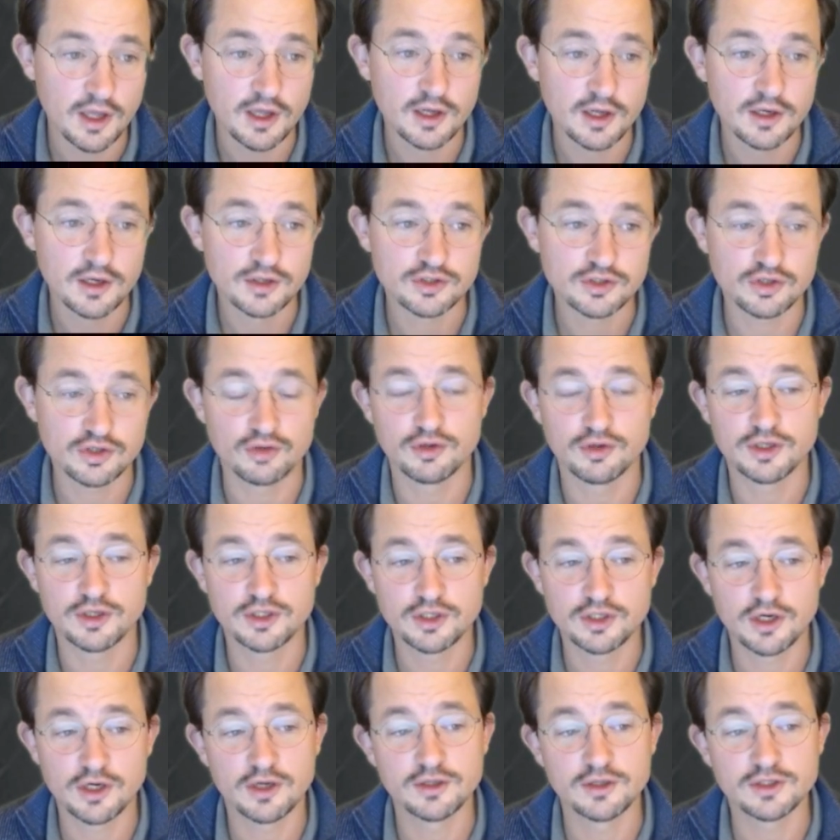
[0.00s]
So the
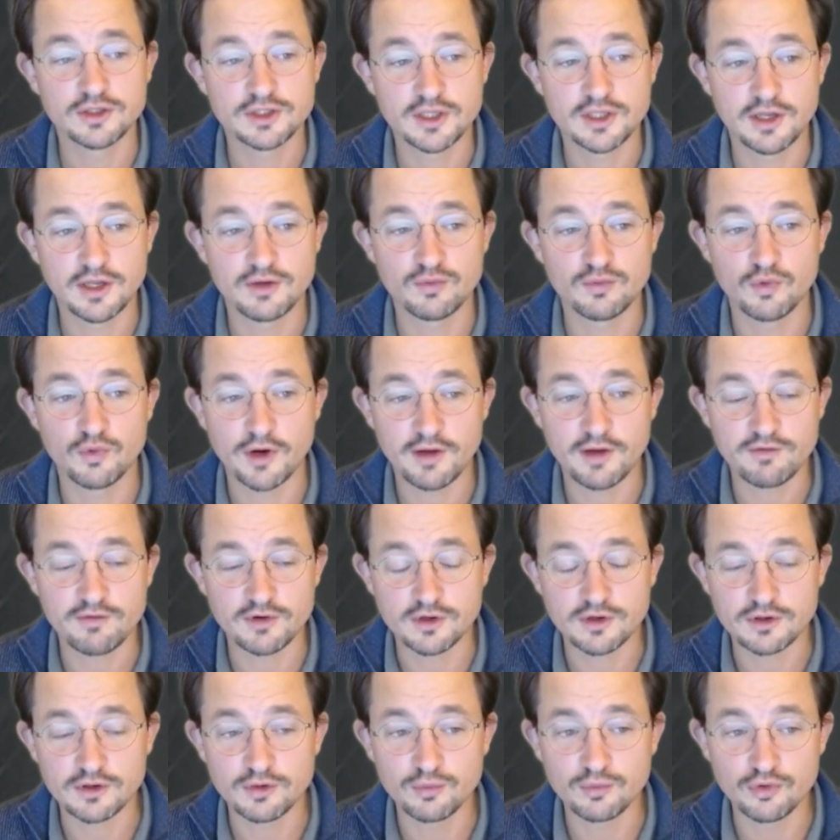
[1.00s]
chance that whatever the
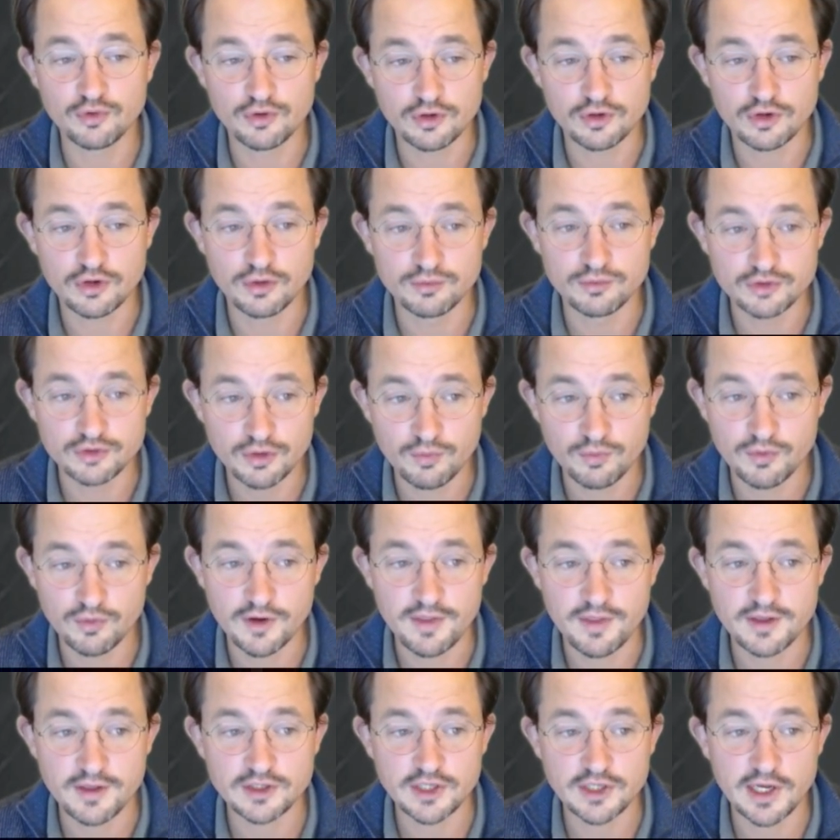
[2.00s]
computer comes up with
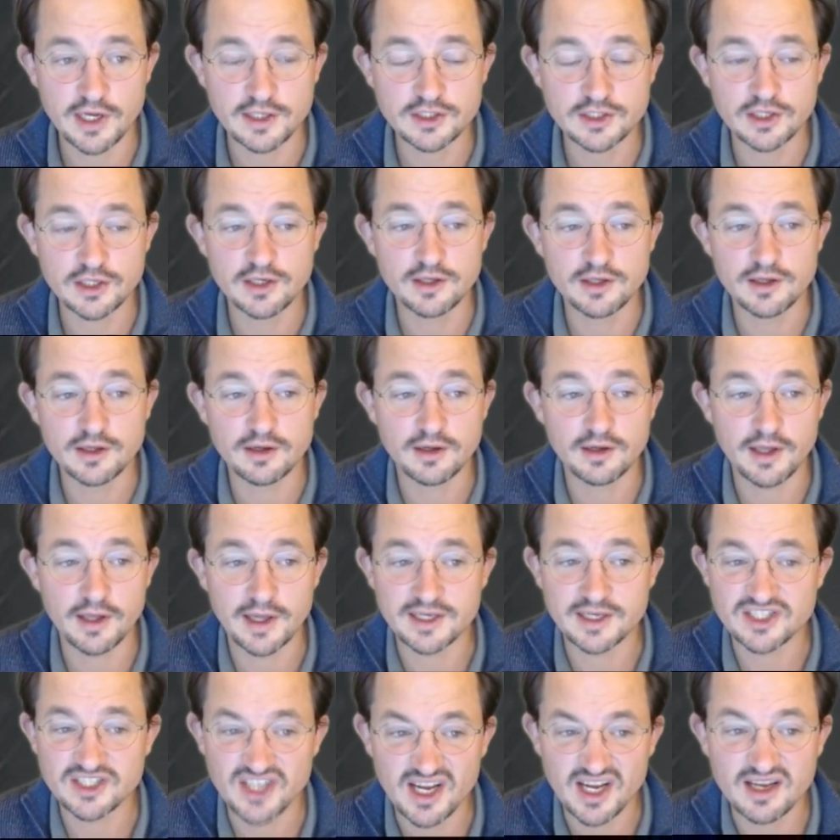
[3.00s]
is actually
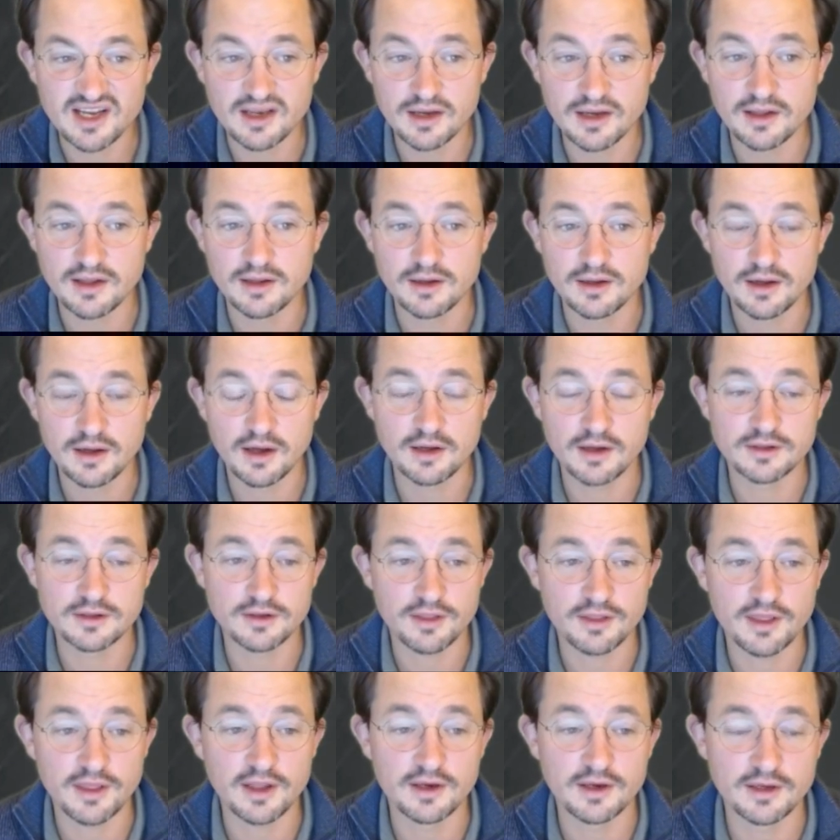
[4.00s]
exactly the
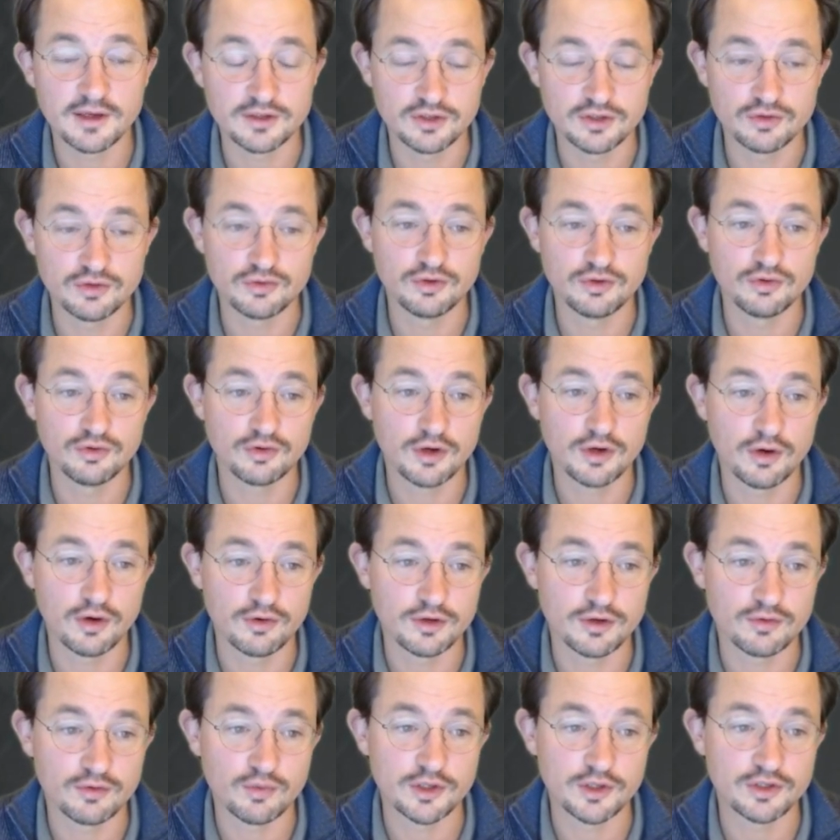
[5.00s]
thing that you coded
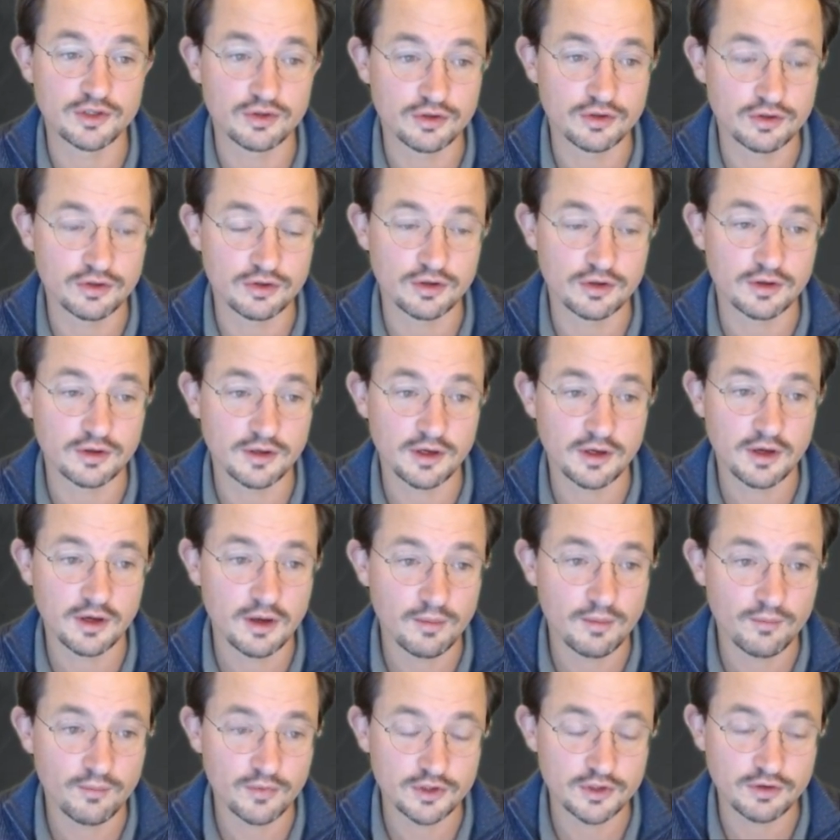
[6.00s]
with your
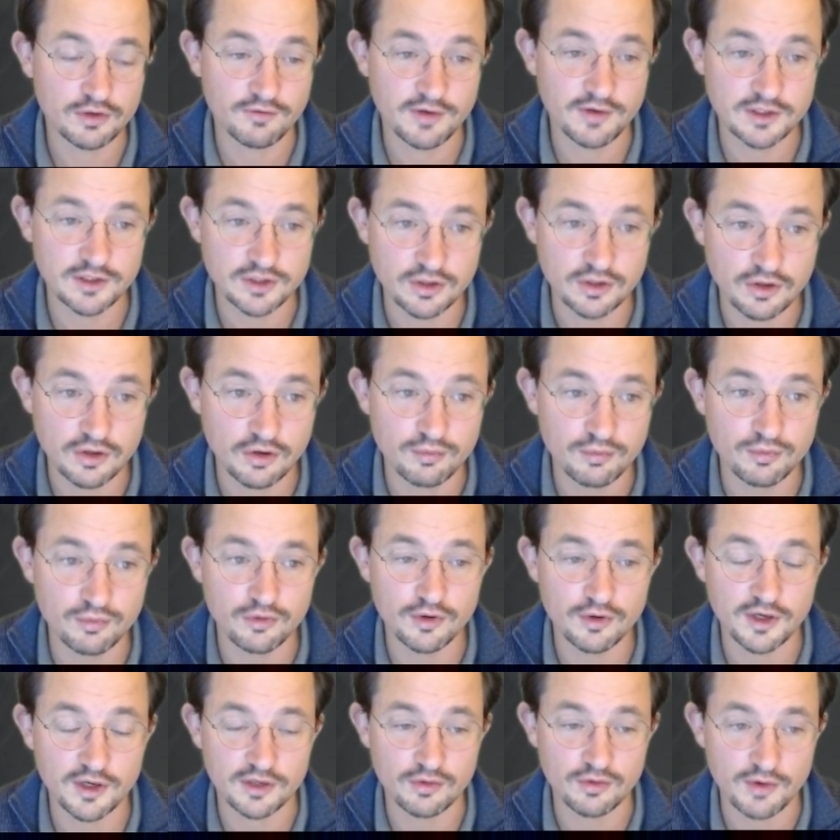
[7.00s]
fancy codebook
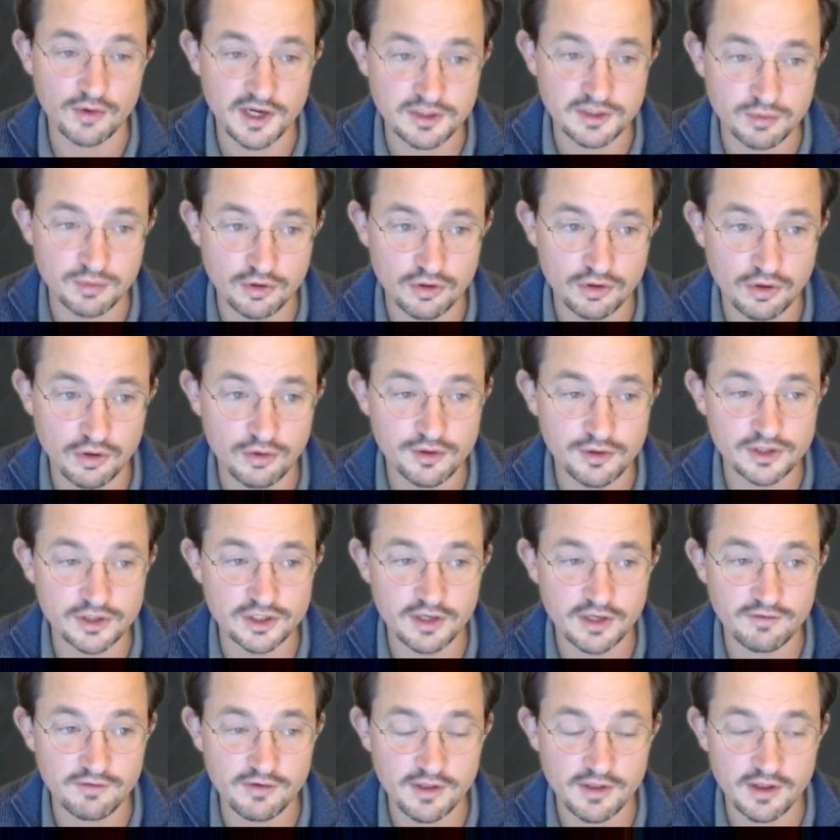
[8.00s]
and your expert codings and
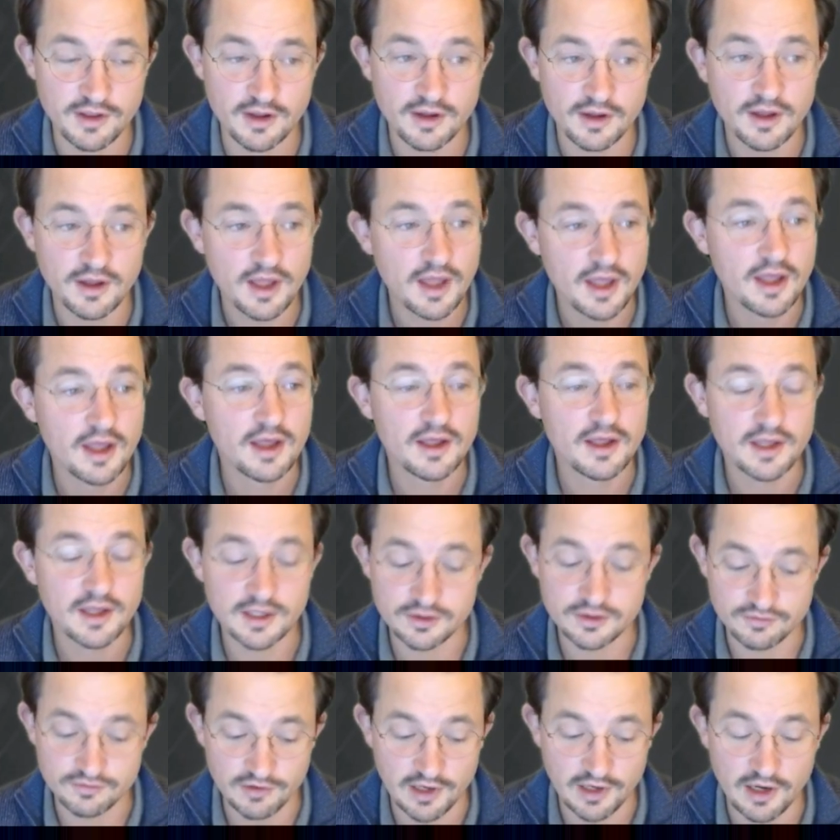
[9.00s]
everything is
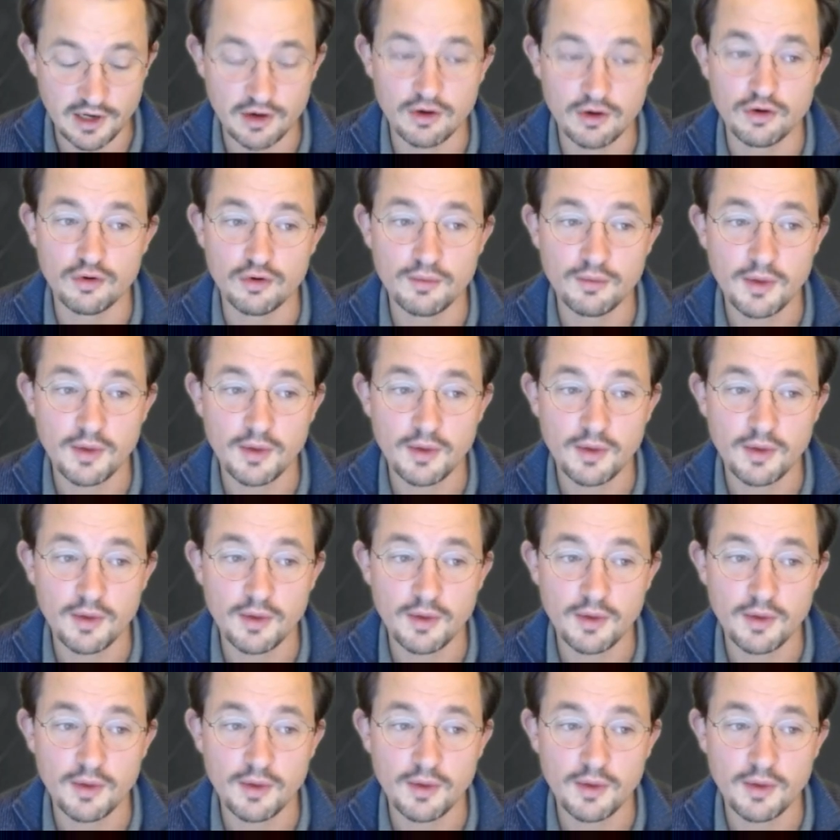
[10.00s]
really low.